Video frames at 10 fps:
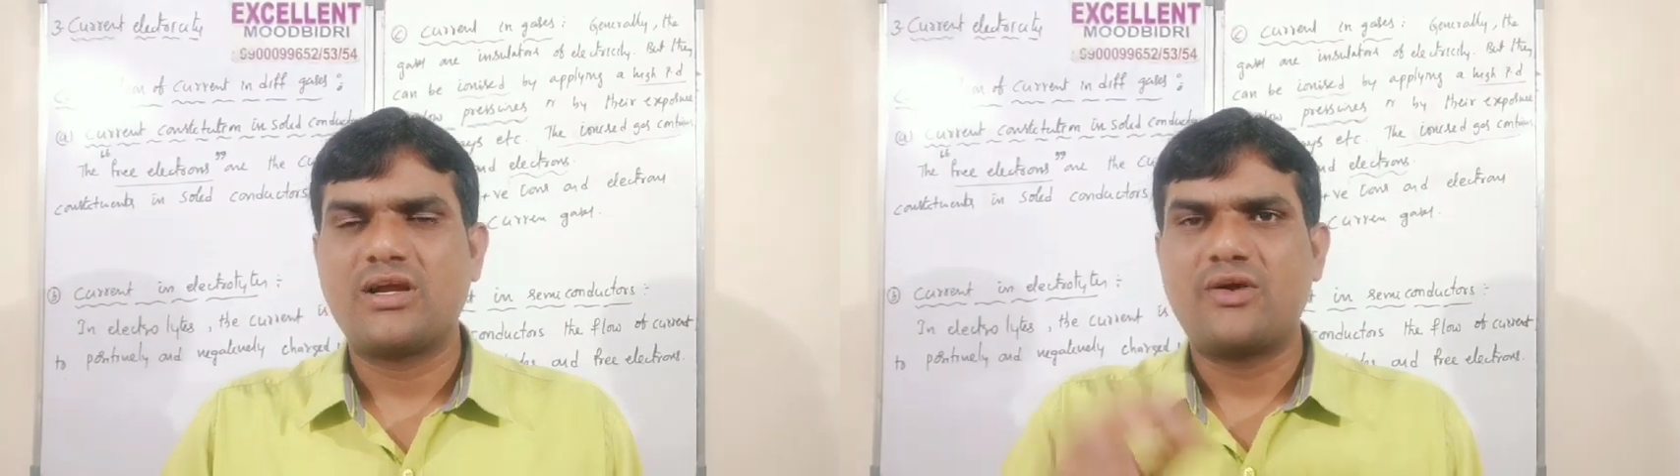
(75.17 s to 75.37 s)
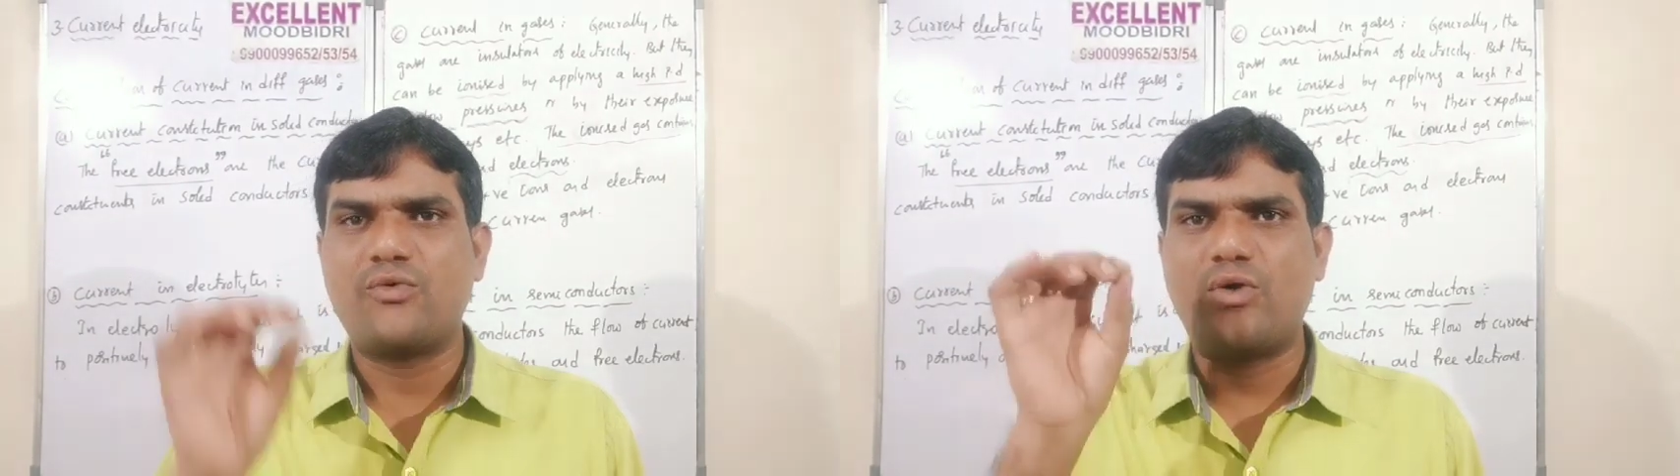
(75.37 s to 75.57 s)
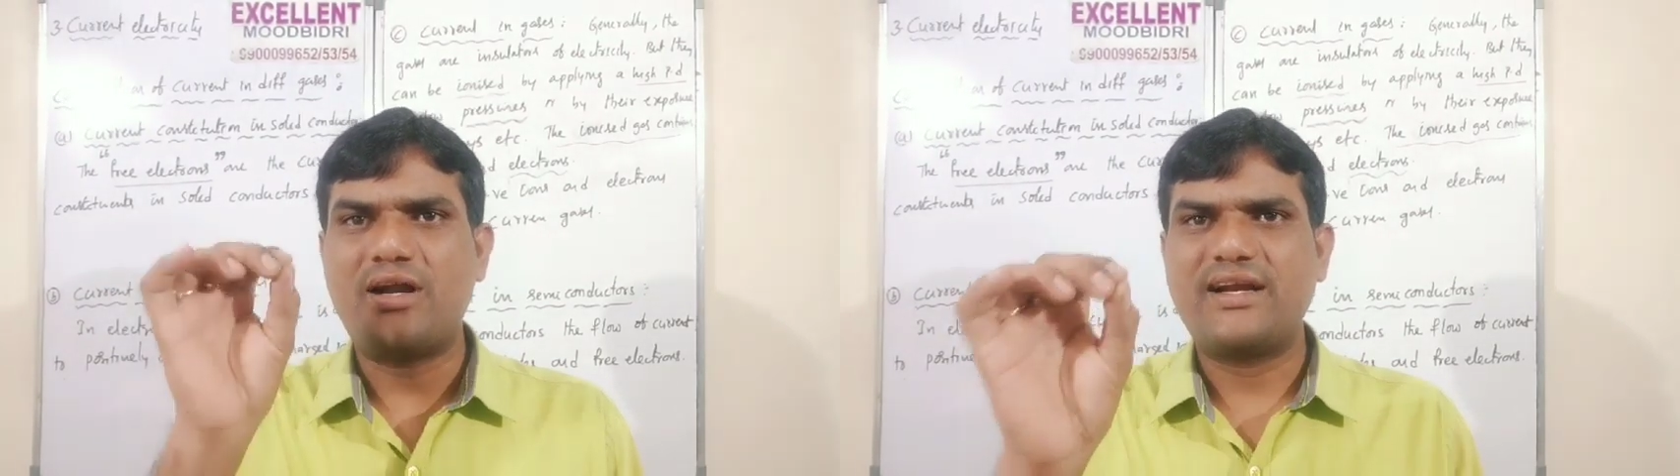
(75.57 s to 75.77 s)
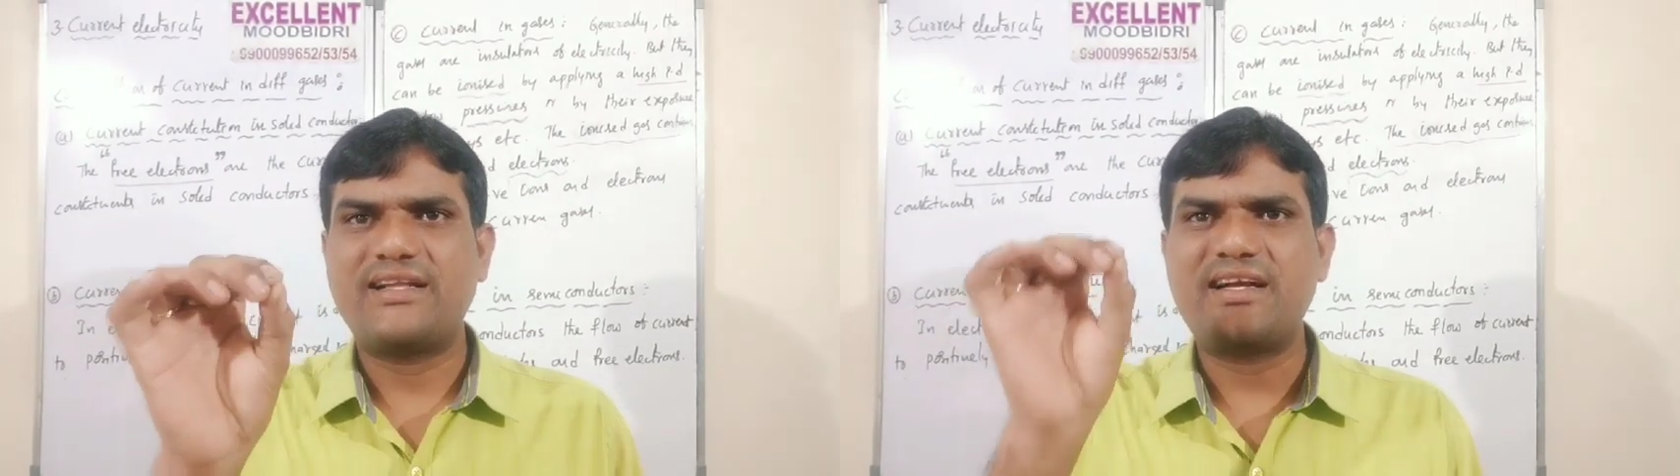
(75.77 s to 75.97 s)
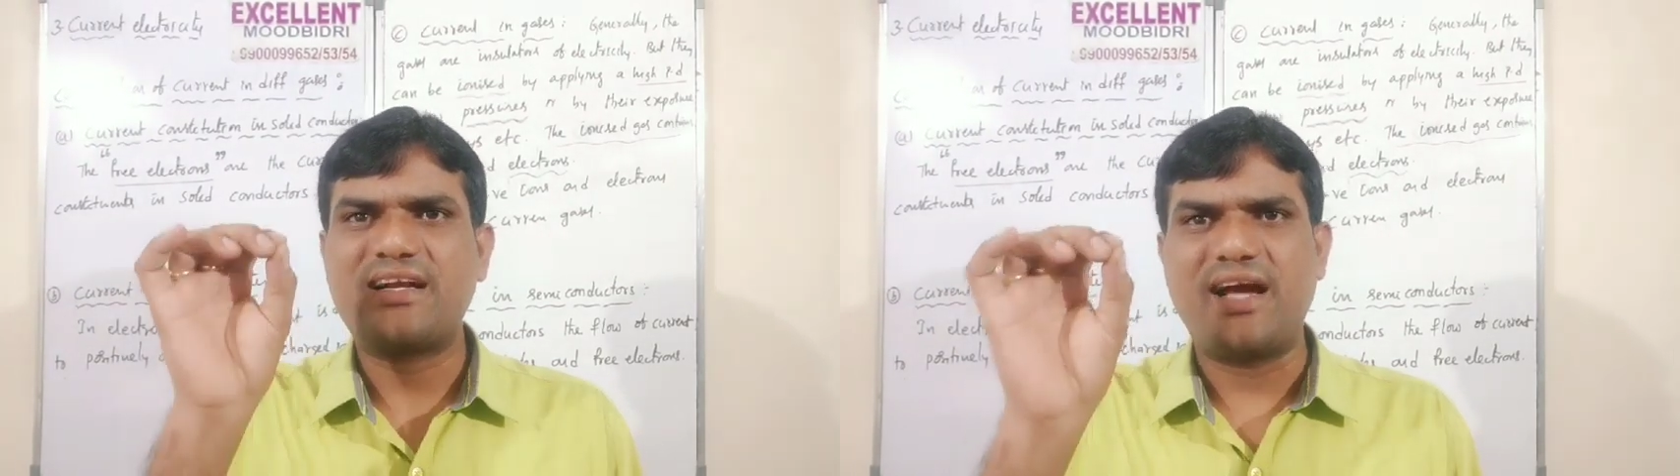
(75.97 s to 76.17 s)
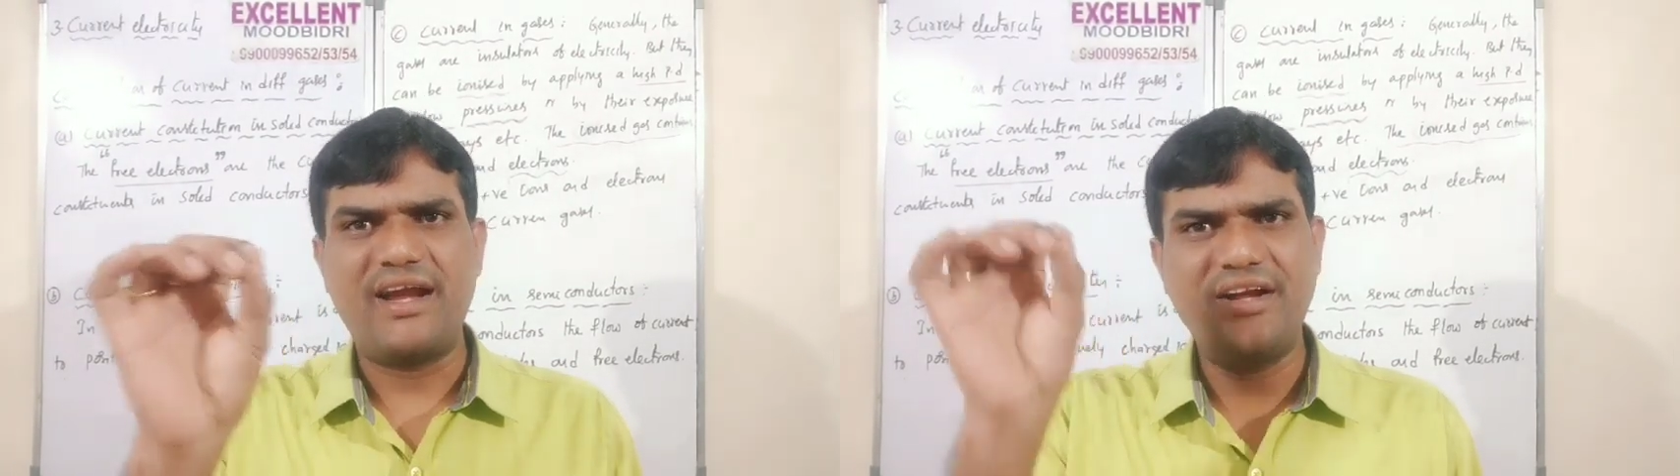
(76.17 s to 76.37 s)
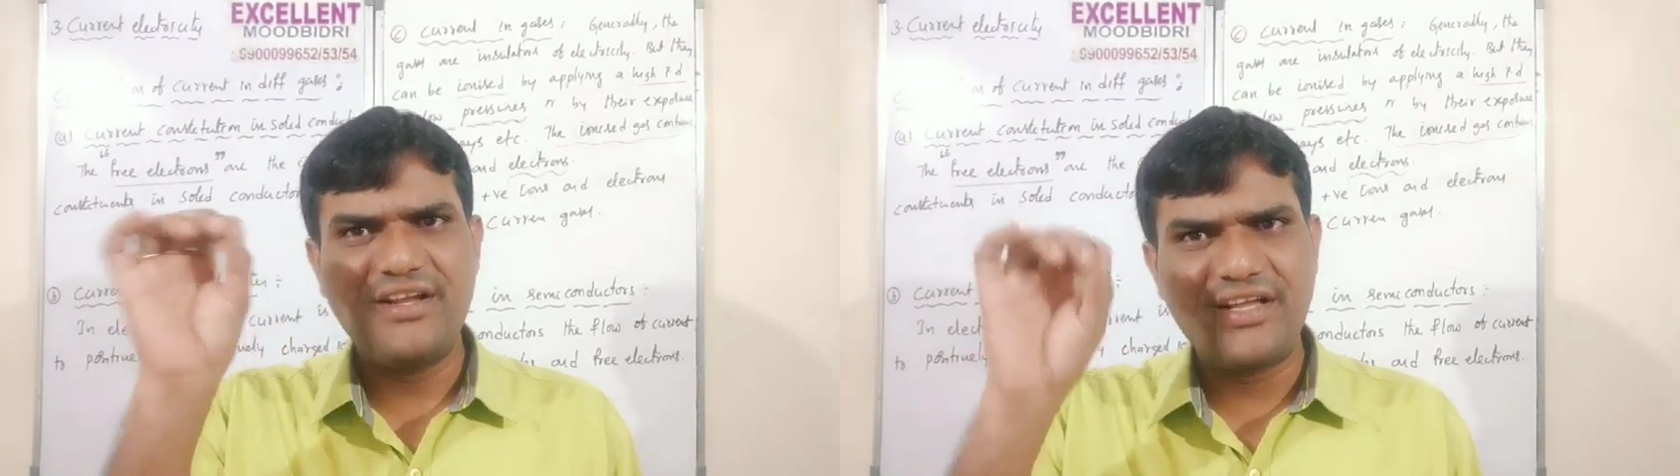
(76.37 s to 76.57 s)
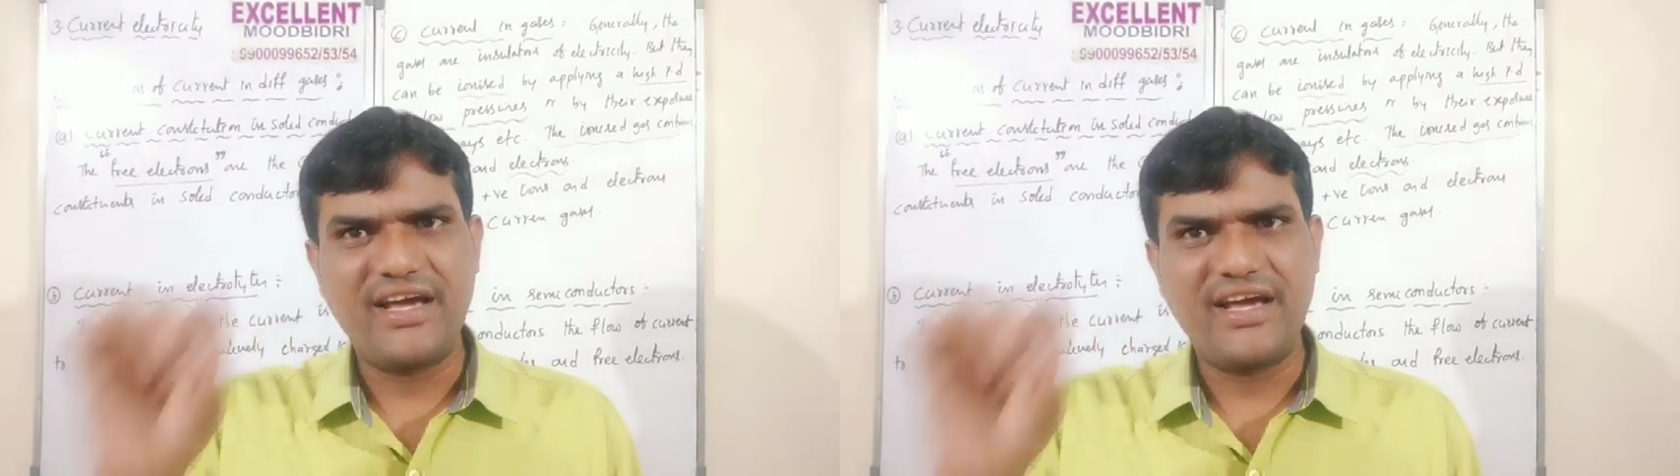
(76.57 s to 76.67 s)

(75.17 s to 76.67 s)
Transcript: What are the current